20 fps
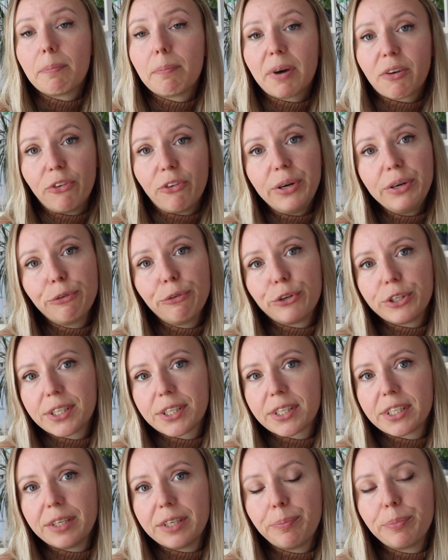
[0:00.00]
My very
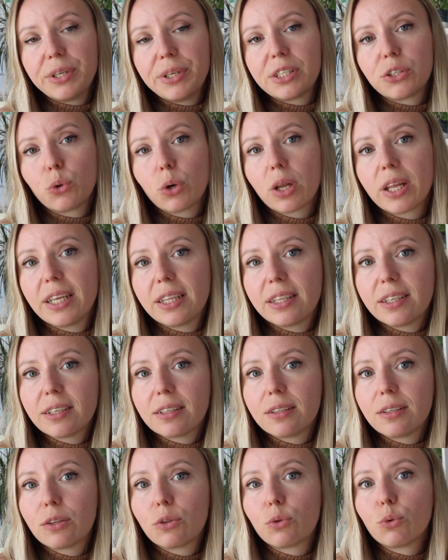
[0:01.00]
first tip is
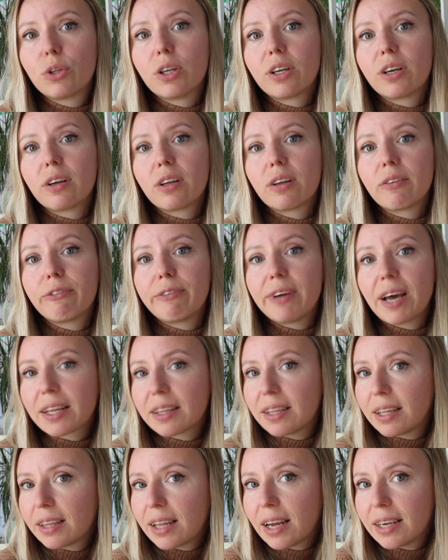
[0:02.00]
related to the
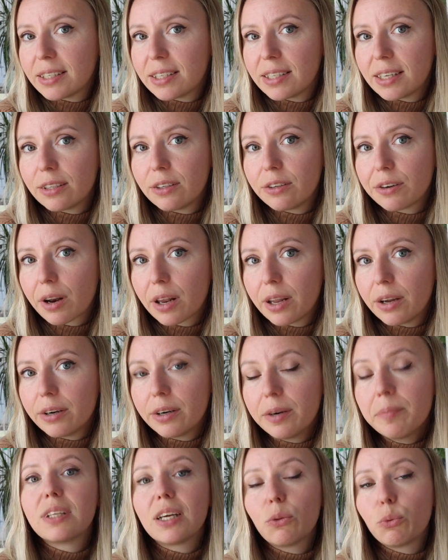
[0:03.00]
fact that I said
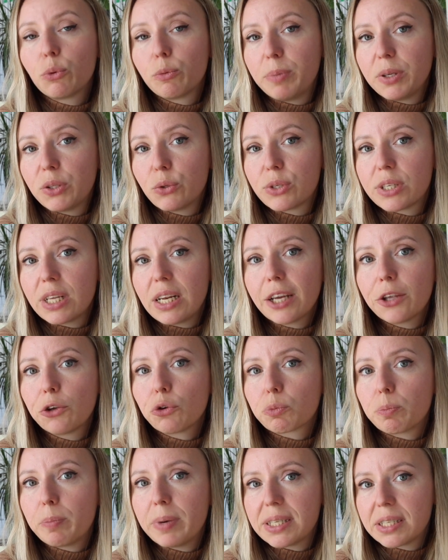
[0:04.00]
earlier. That would be to select
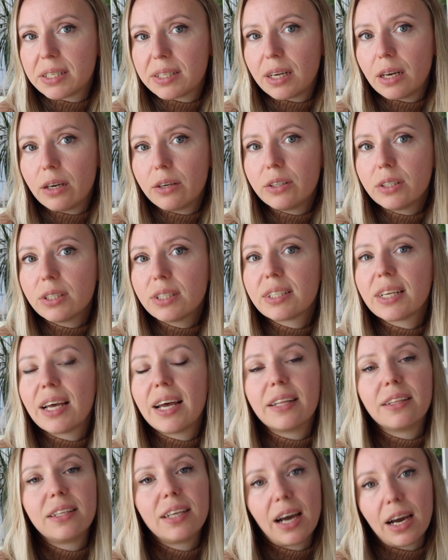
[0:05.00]
your best sellers
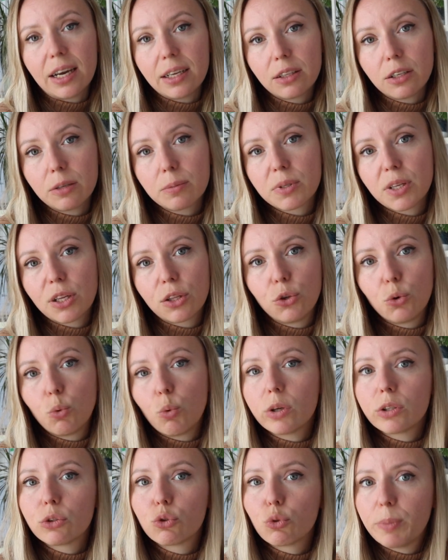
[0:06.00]
and the items that you
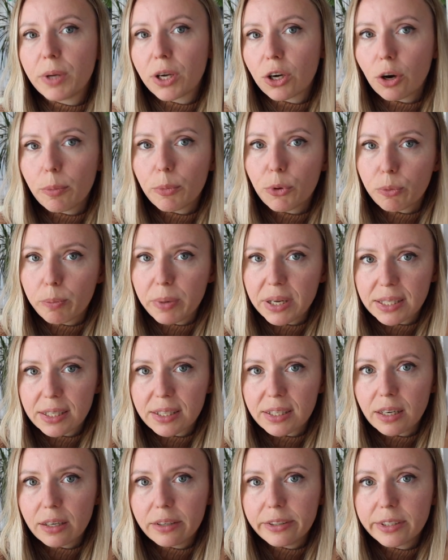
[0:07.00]
want to become your best
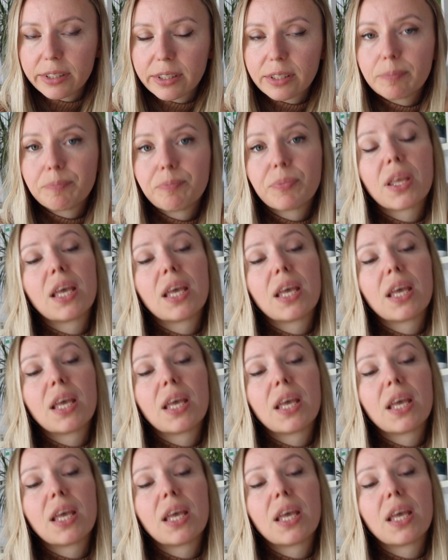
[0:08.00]
sellers.